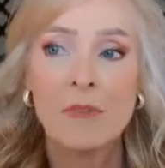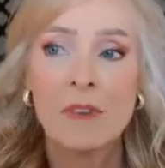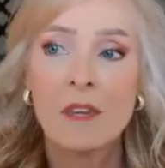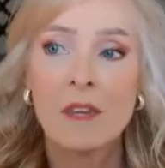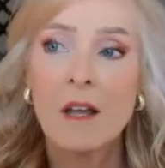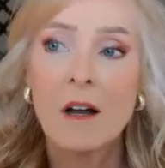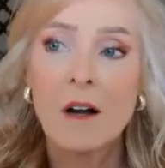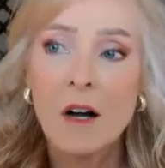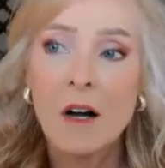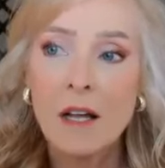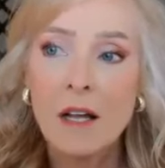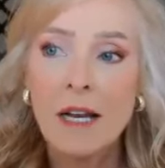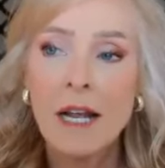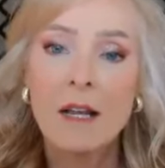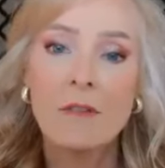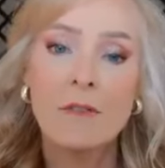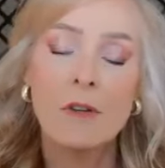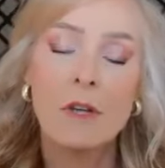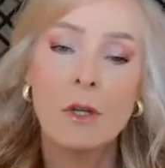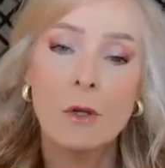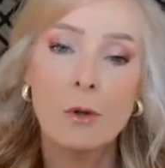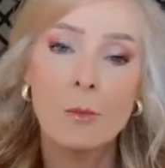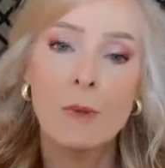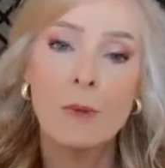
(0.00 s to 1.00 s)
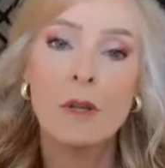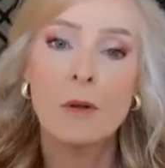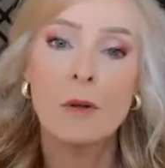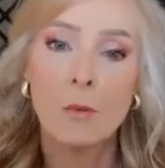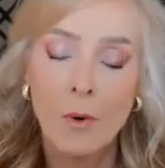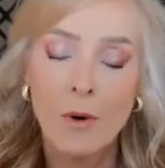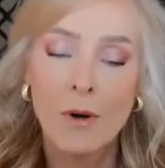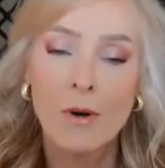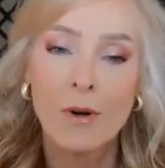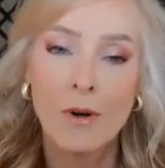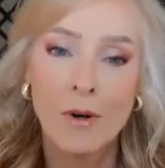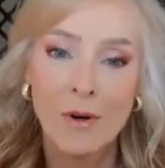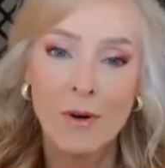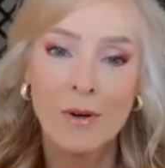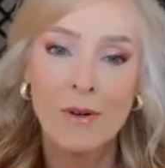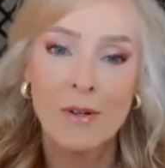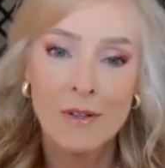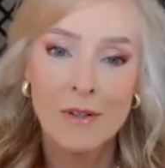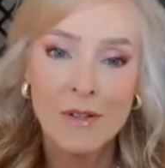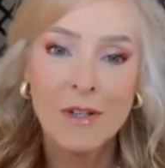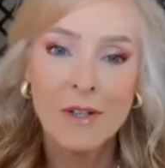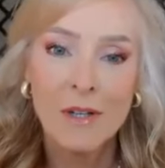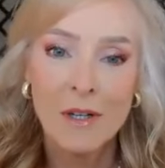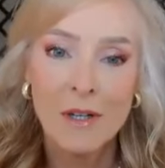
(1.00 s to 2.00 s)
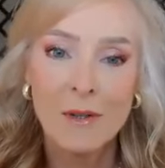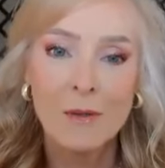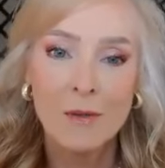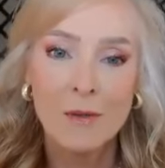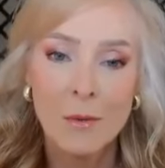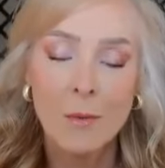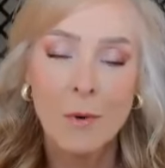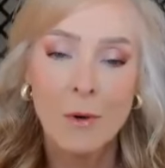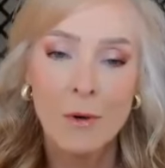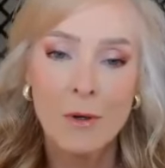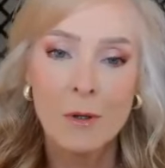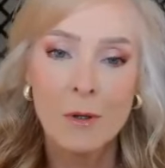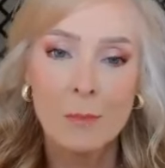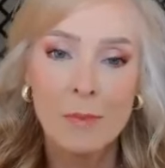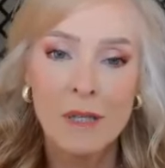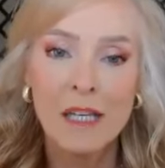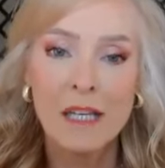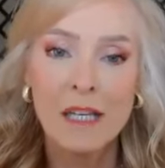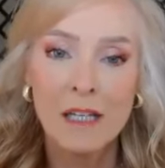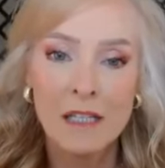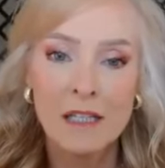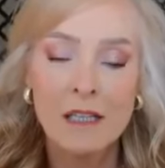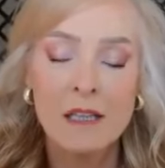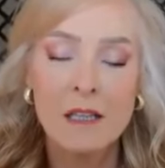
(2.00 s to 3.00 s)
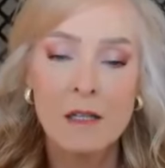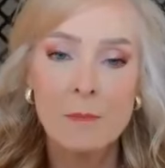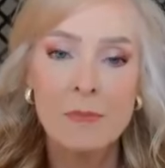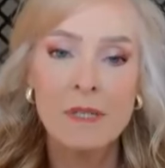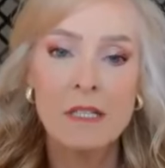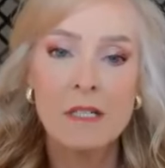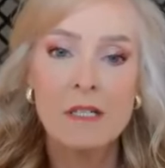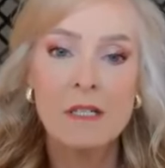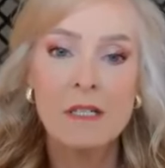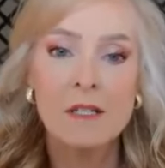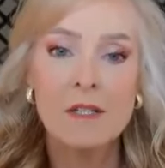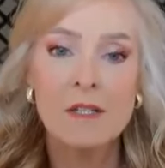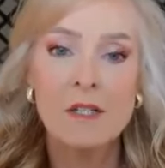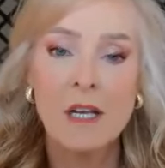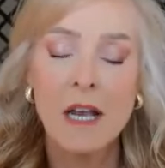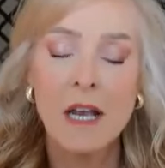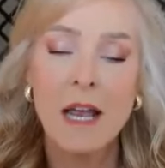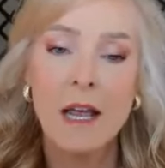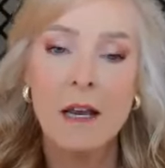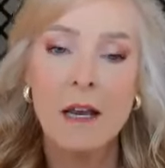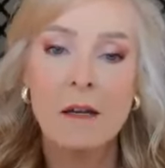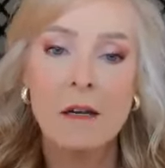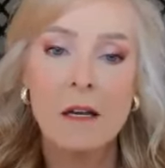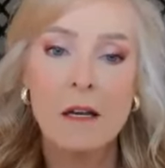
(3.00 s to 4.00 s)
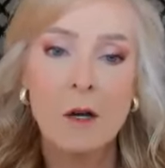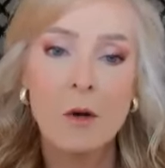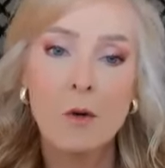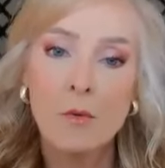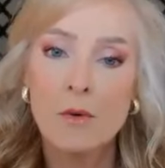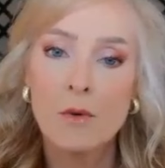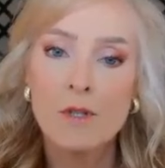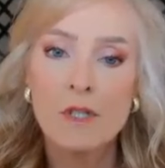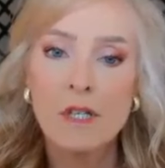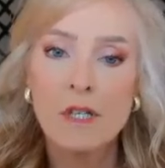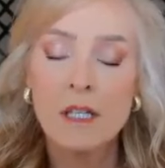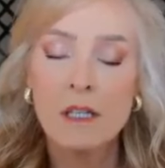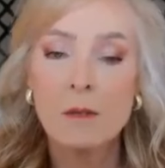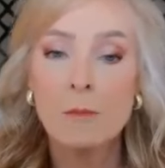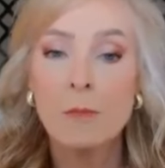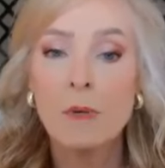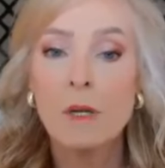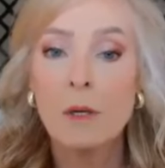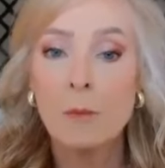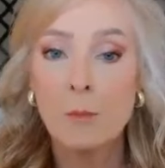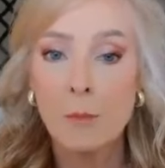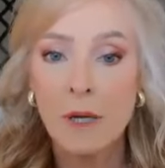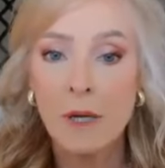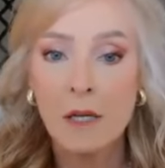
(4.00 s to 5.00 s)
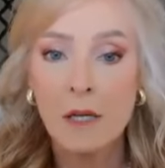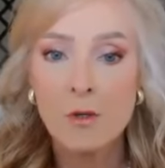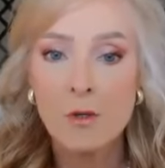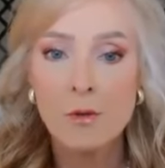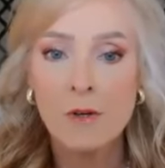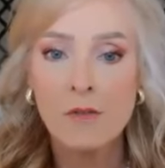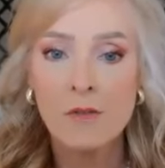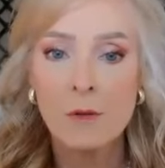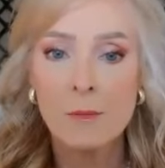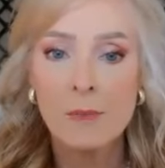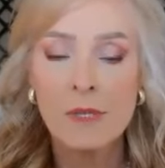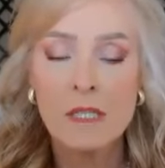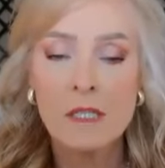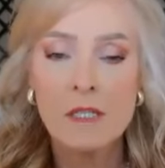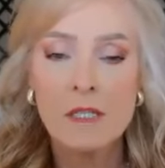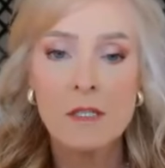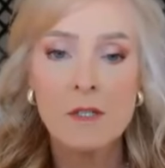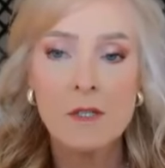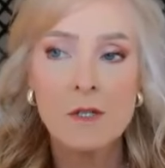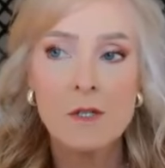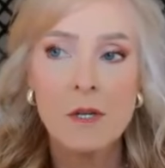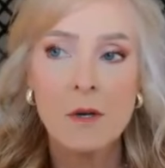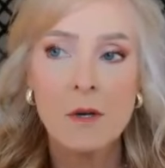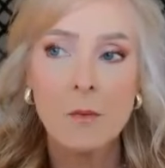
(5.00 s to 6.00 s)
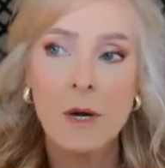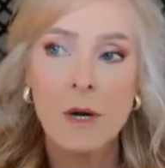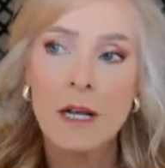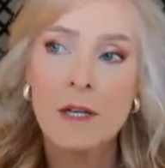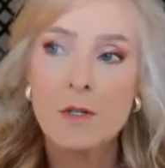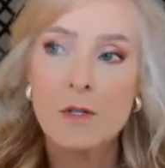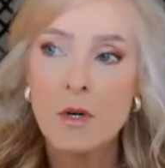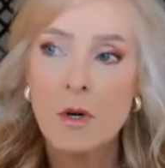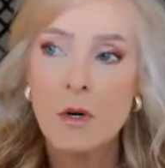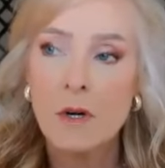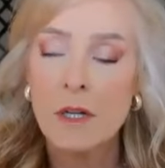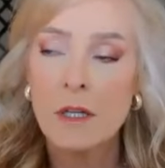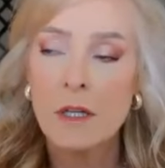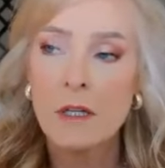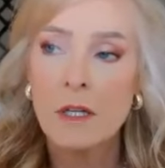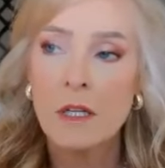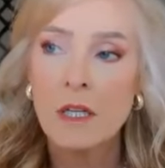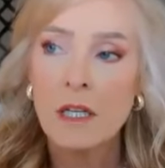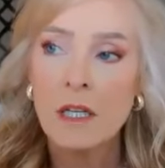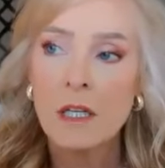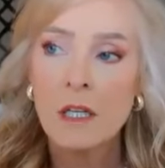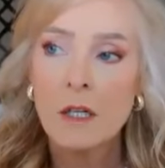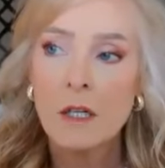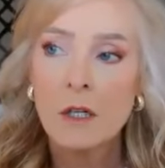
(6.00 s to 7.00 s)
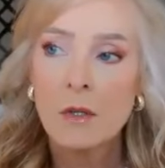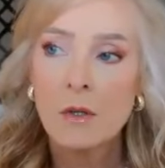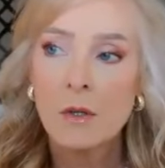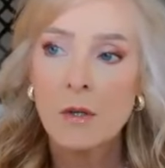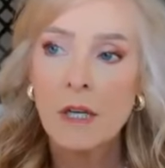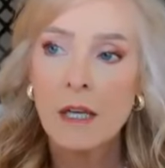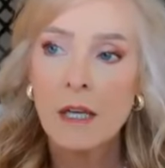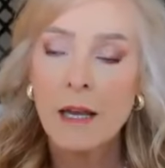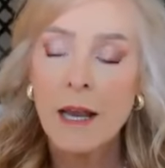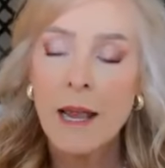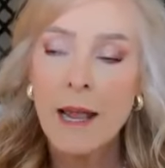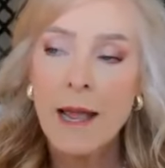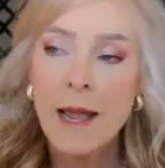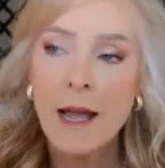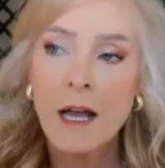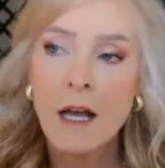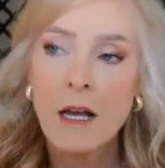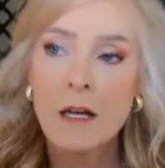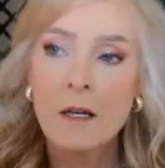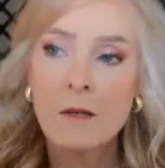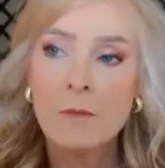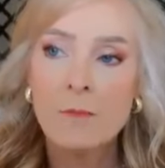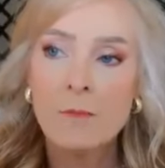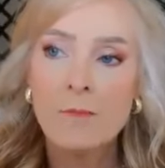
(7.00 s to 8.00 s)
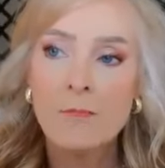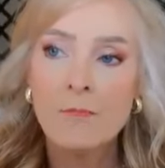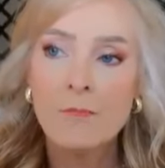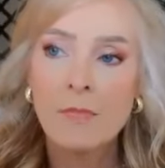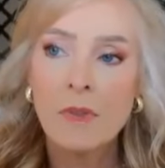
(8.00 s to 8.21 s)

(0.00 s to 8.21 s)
not having you be the worker you know the worker be in the business and overseeing the big picture of the business so when i started looking at